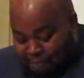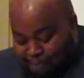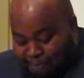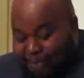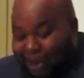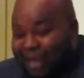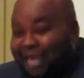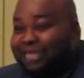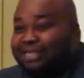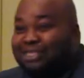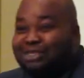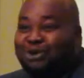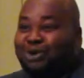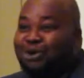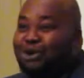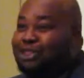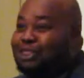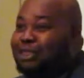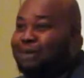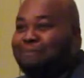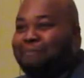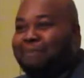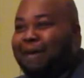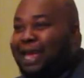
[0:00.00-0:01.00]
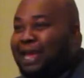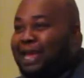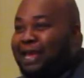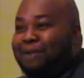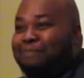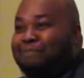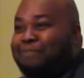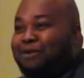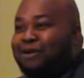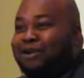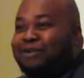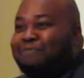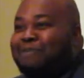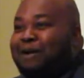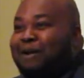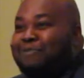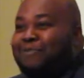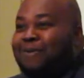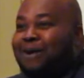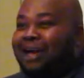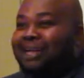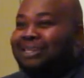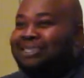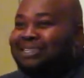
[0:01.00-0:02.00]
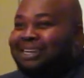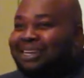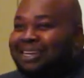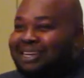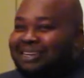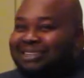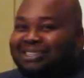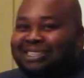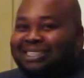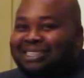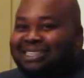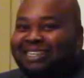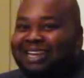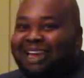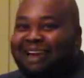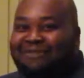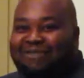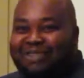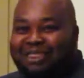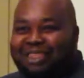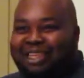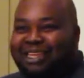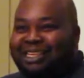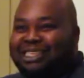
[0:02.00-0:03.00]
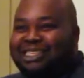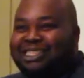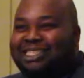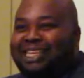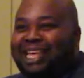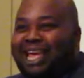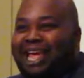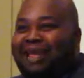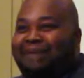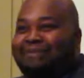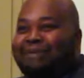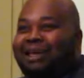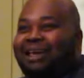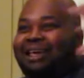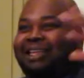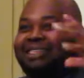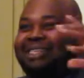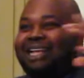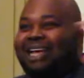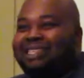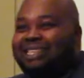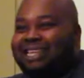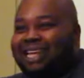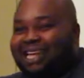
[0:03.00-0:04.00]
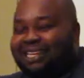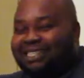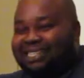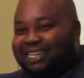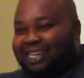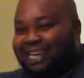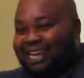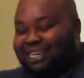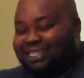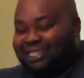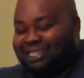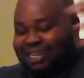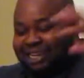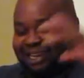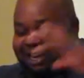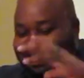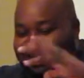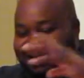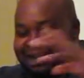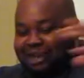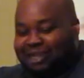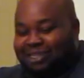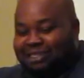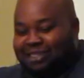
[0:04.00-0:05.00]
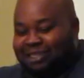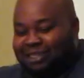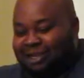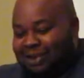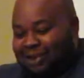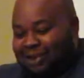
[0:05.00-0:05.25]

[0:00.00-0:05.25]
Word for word: based on the main book of my project. It's just, everything just came together, like the education gods